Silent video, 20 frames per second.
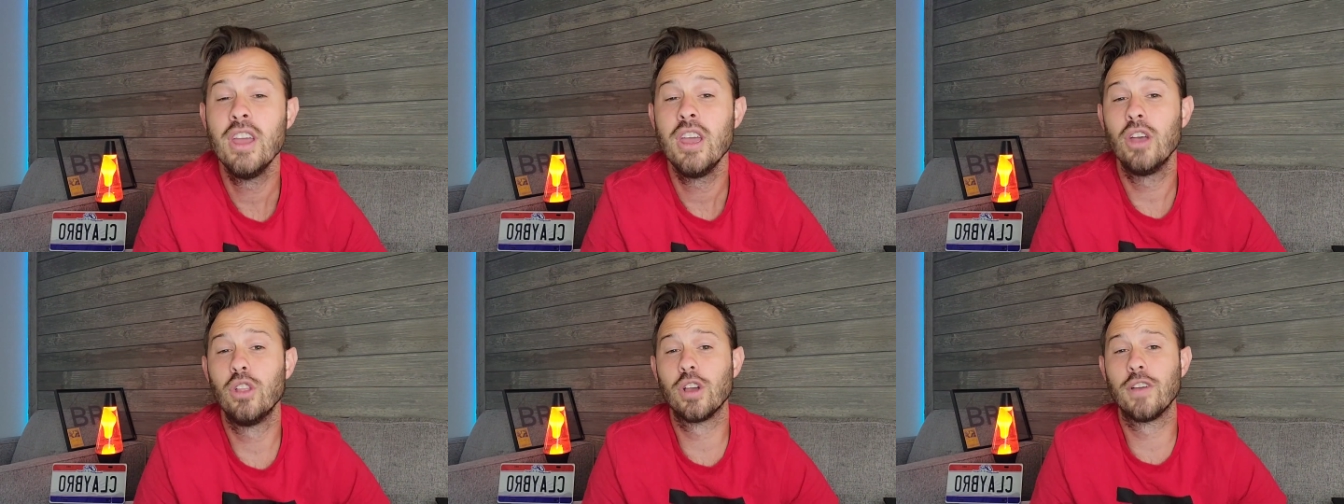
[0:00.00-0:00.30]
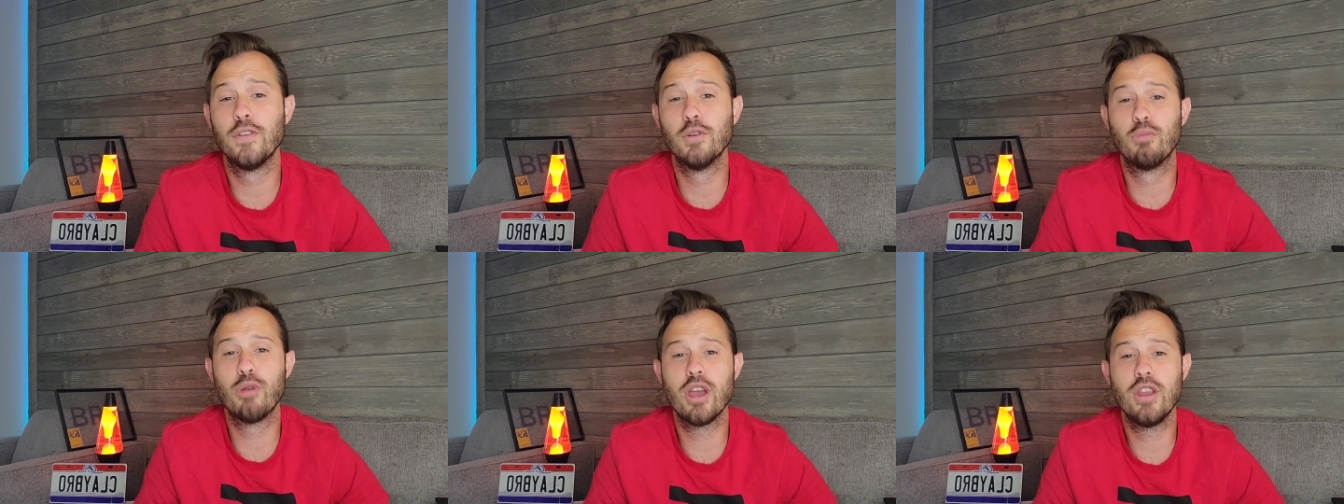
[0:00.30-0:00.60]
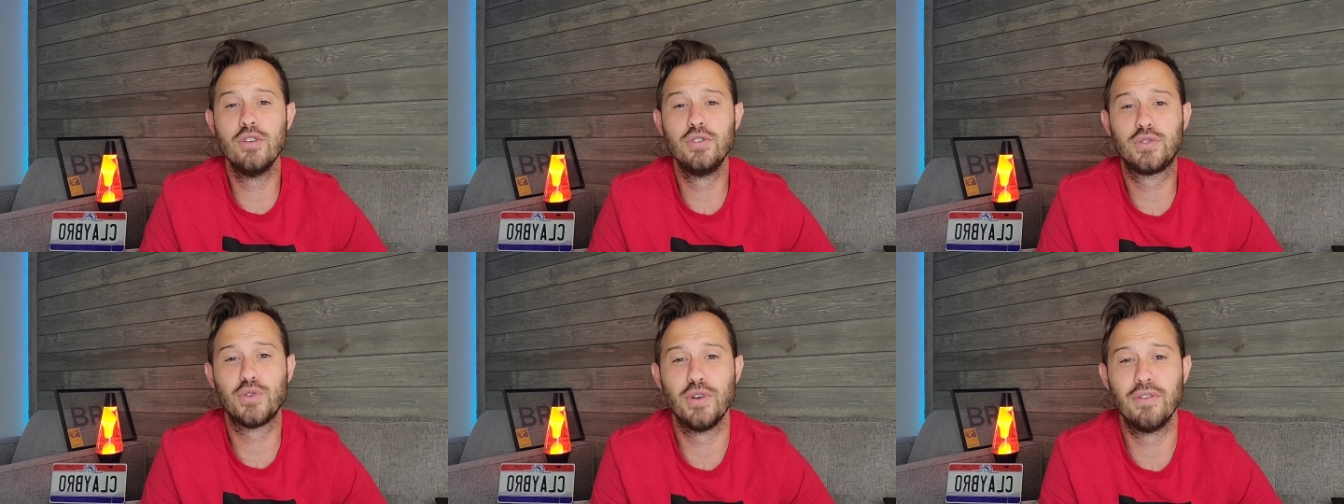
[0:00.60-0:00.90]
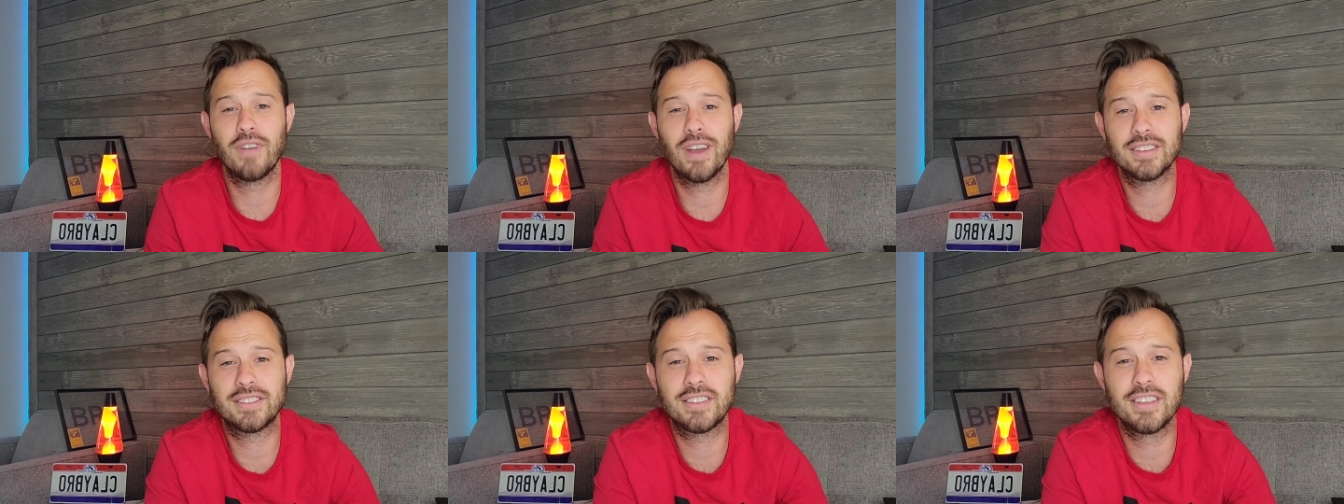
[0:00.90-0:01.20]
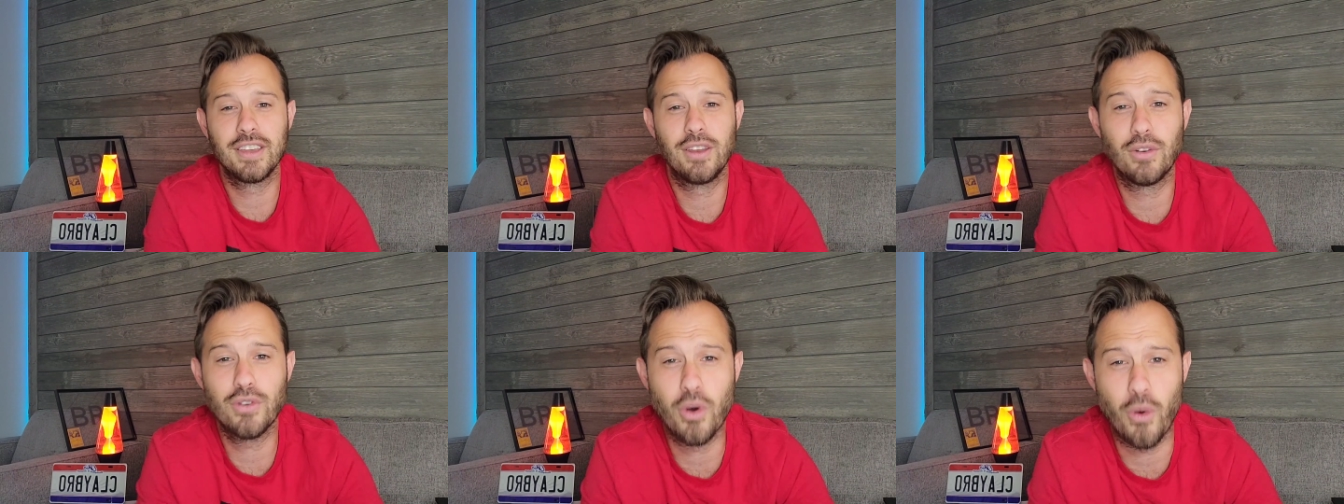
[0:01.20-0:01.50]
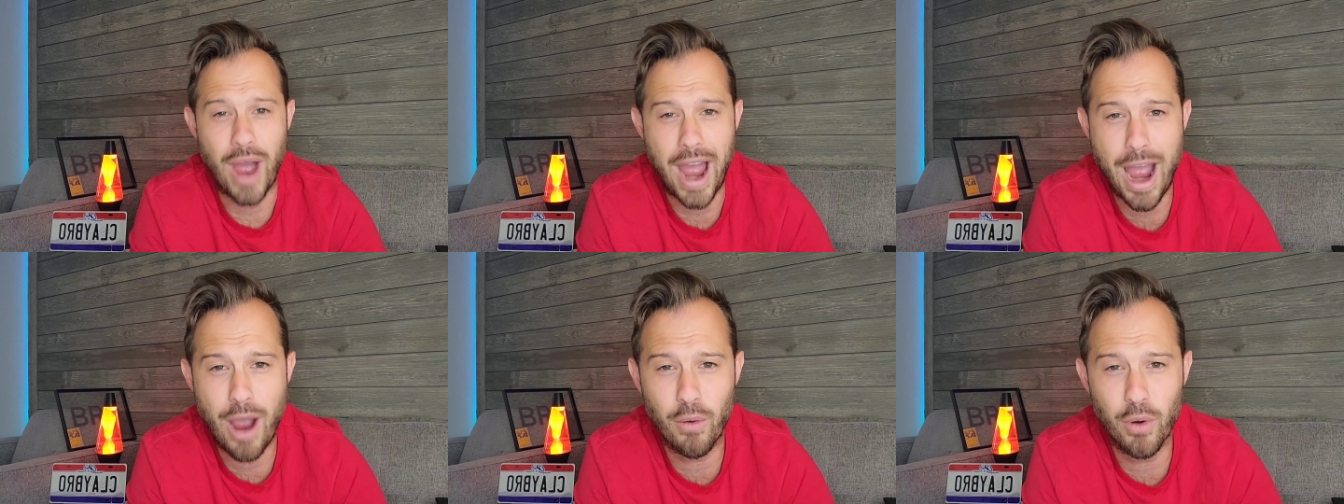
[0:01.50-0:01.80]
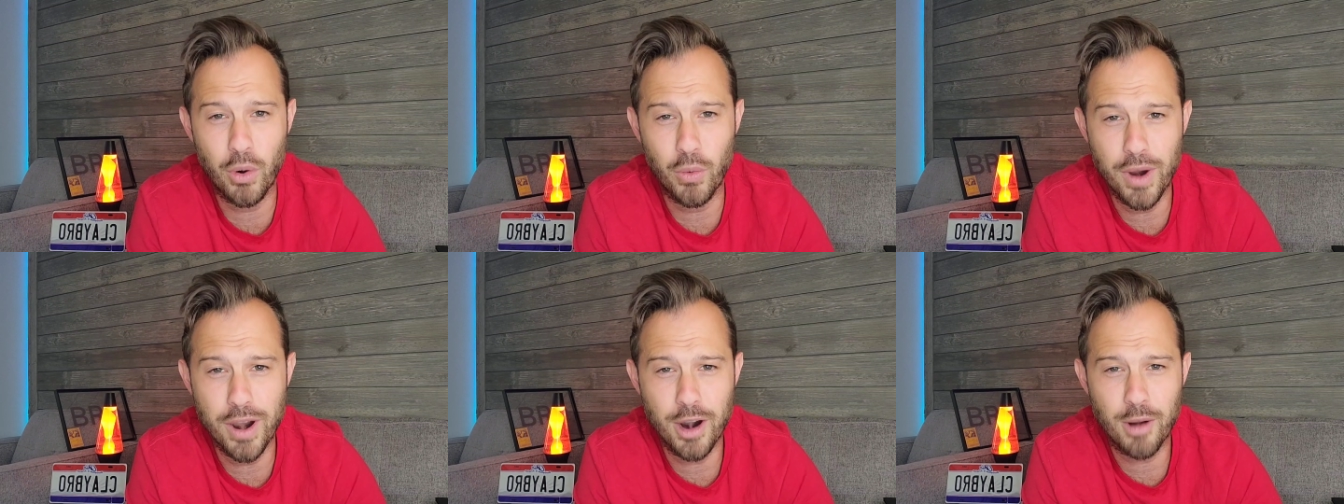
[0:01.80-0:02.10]
And look, if you're brand new to investing, you don't know how
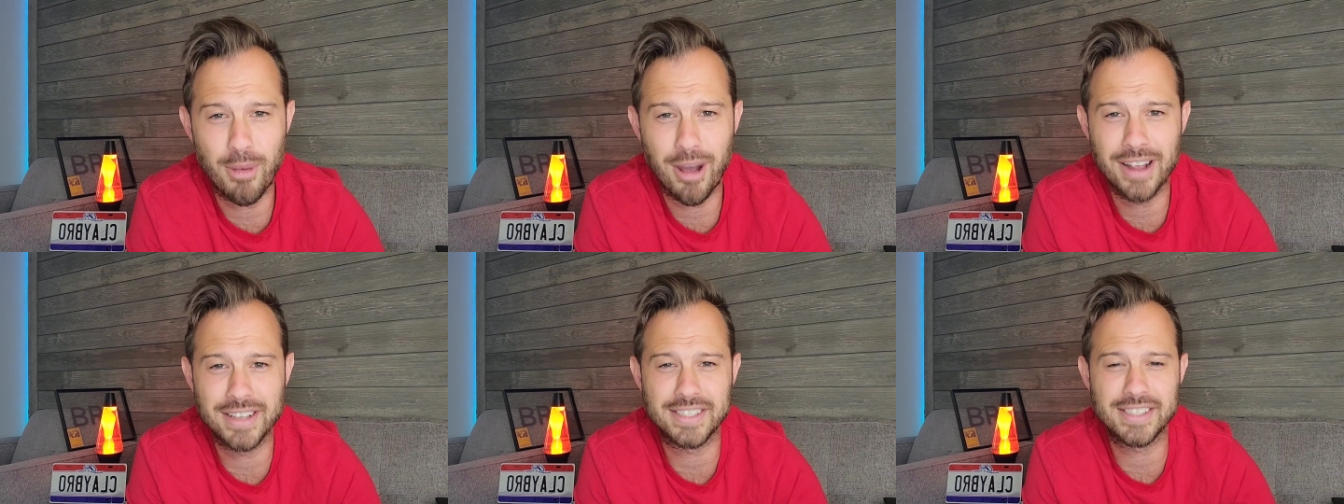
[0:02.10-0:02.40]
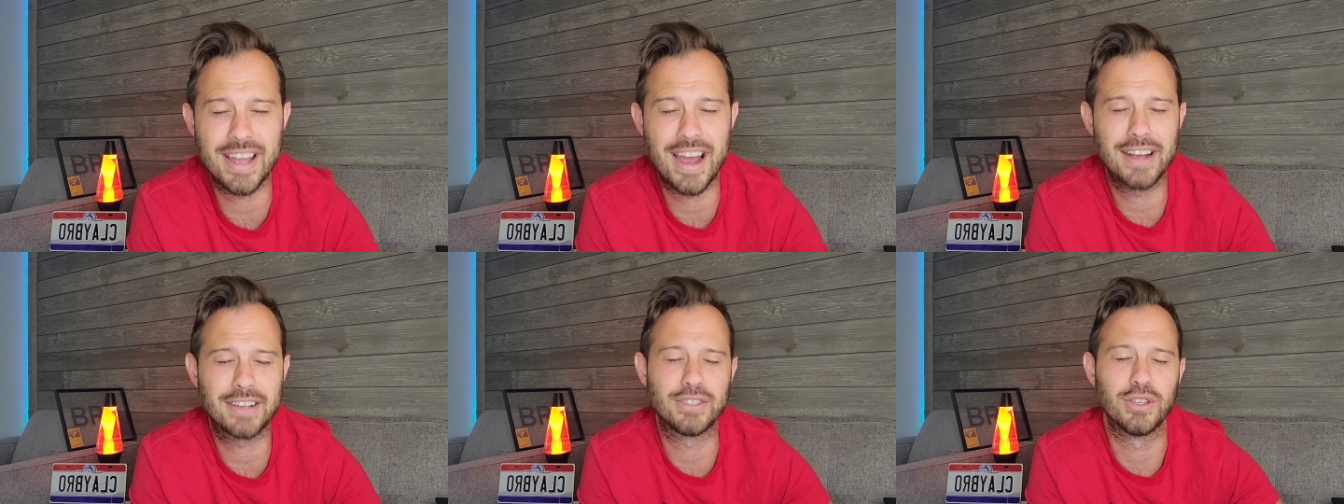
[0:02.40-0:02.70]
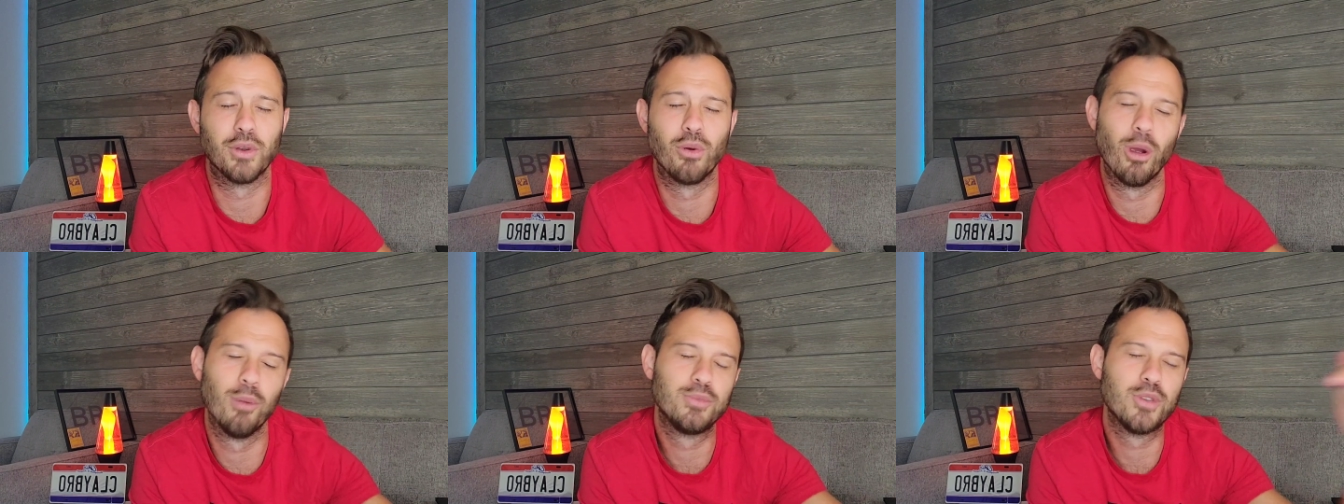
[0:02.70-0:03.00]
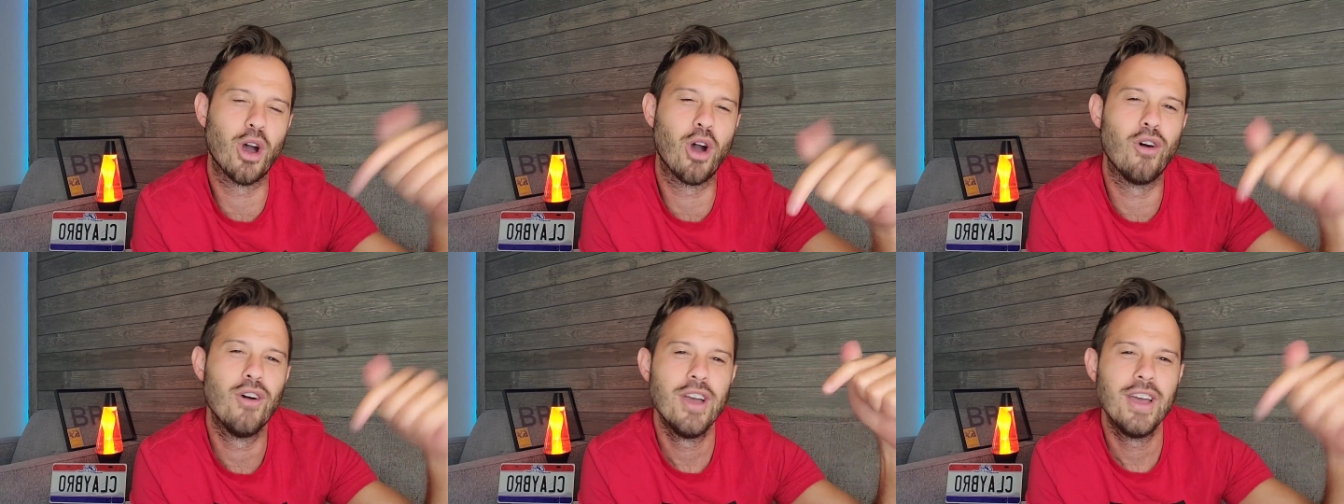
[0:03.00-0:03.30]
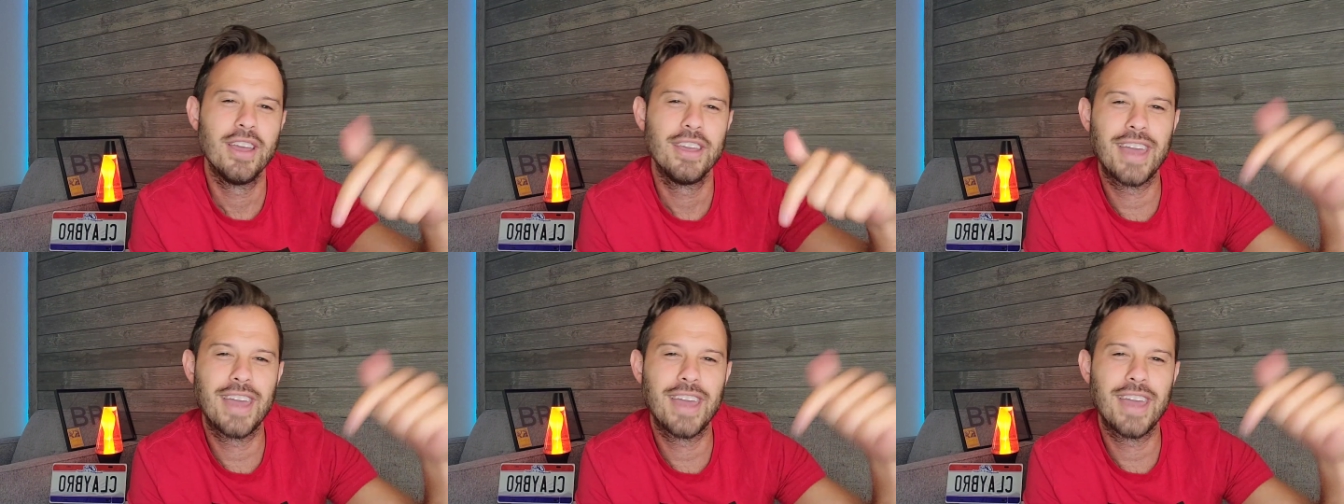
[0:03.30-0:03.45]
or where to buy stocks and crypto,